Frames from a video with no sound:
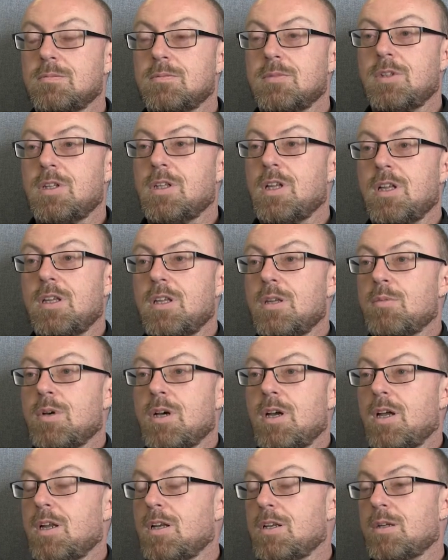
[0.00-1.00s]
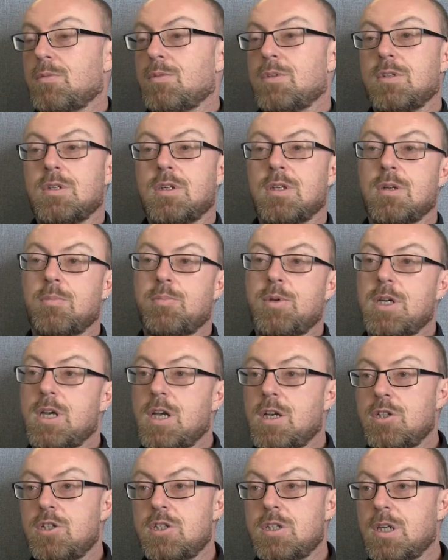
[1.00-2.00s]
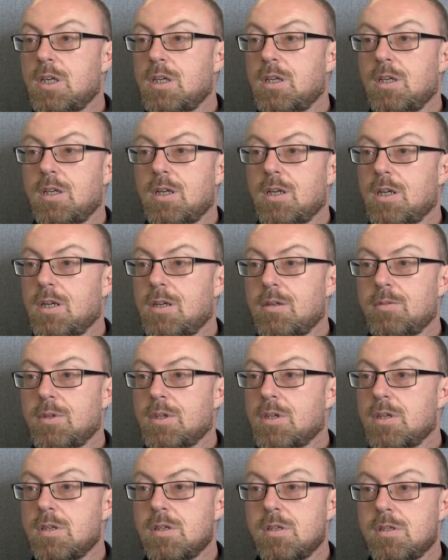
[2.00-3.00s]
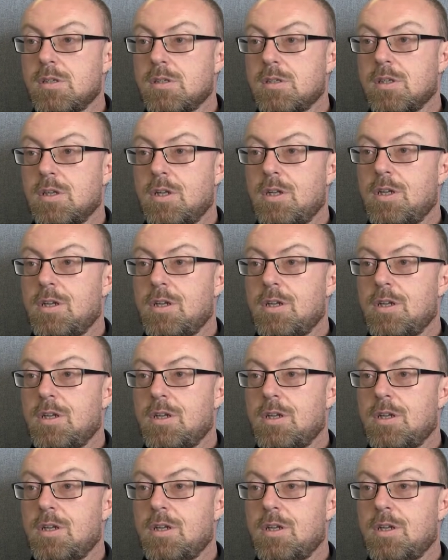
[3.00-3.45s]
And then you might end up doing a PhD in it because